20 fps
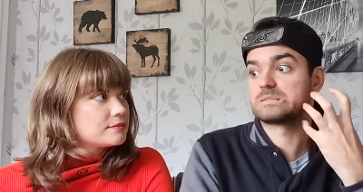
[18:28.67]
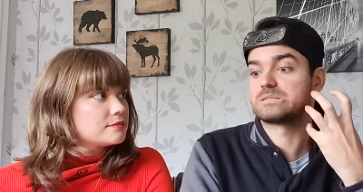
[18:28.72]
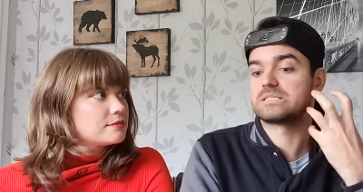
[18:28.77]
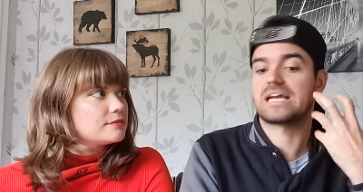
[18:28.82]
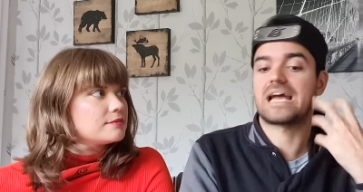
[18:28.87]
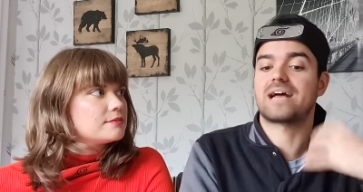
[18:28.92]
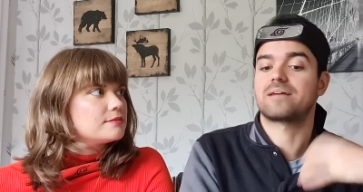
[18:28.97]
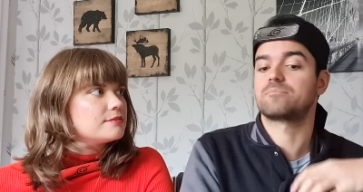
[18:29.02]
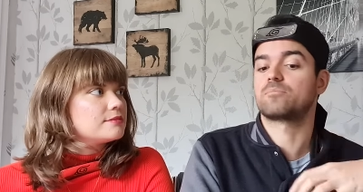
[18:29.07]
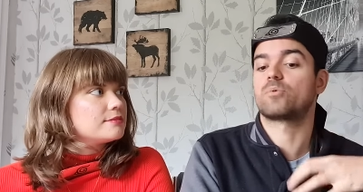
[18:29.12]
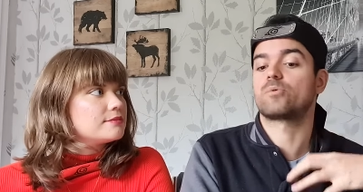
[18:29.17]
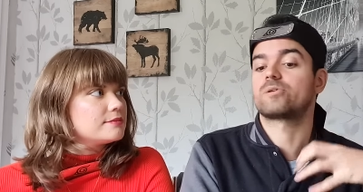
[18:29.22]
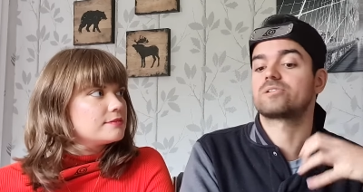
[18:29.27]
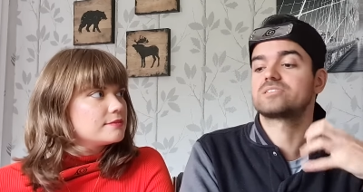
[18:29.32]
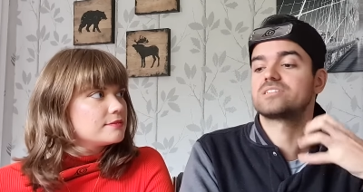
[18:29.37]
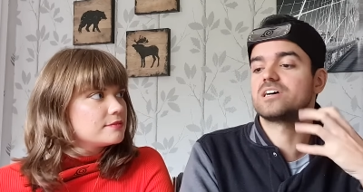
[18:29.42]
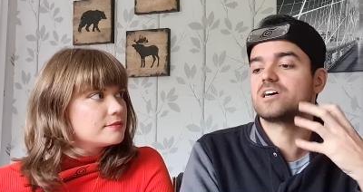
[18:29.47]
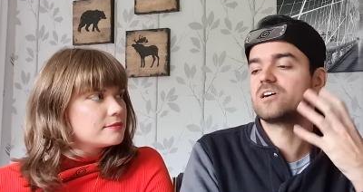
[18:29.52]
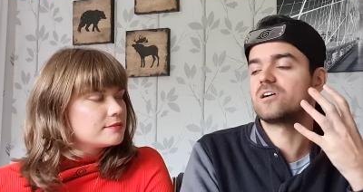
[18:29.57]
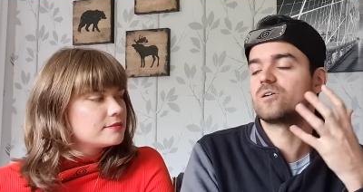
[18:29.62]
Speaker 1: at
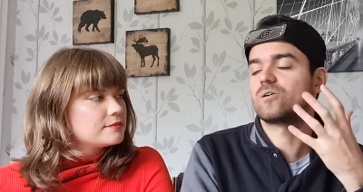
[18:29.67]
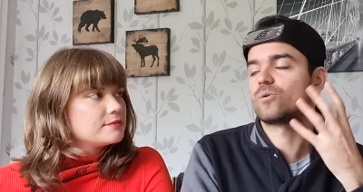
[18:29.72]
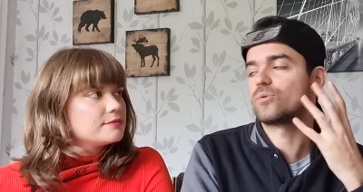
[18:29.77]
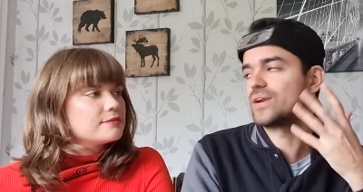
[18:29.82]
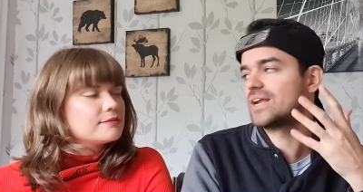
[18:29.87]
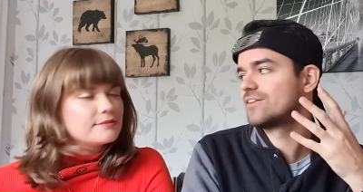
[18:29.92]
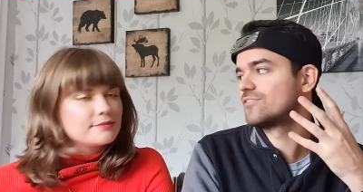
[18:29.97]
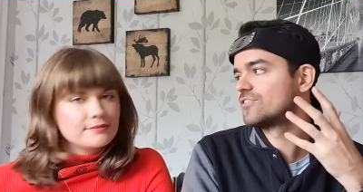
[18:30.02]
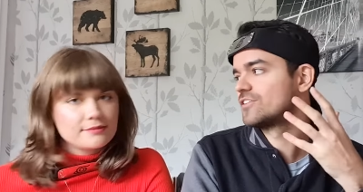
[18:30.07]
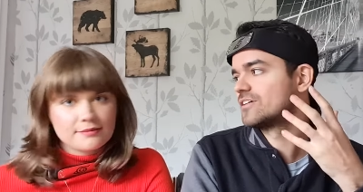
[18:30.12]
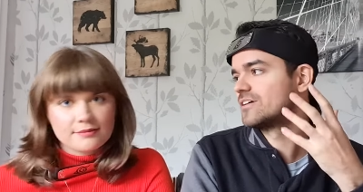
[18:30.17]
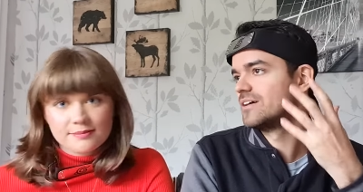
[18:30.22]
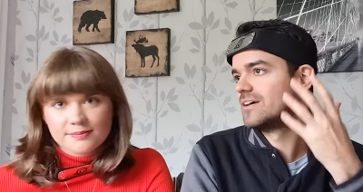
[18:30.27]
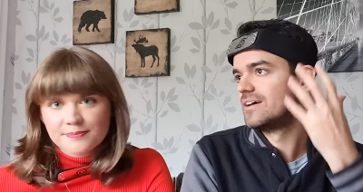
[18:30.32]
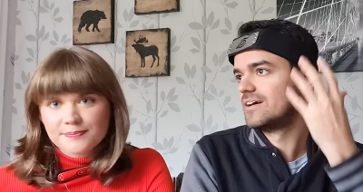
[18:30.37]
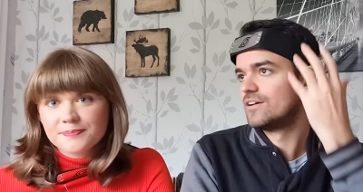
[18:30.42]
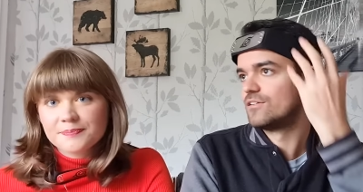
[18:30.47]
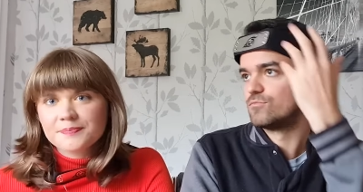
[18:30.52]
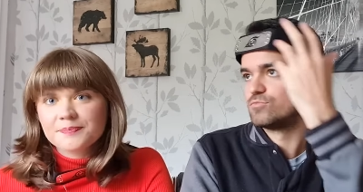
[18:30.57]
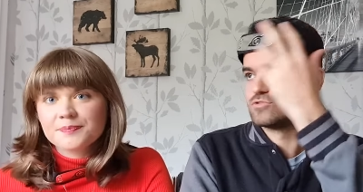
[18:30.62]
Boruto or whatever
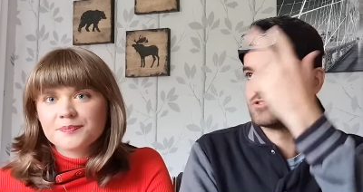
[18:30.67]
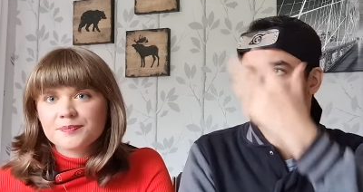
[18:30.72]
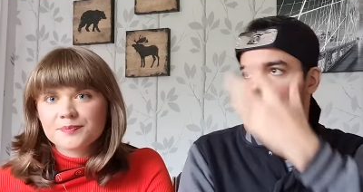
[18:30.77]
was